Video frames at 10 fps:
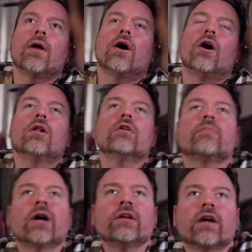all of my
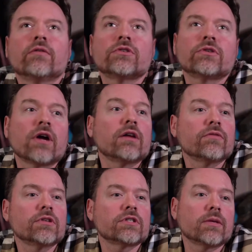devs are not of the
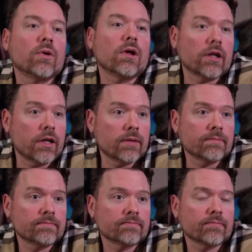same quality. You didn't
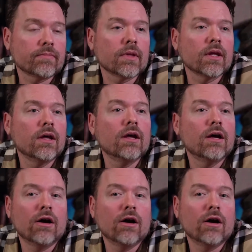smile about that one.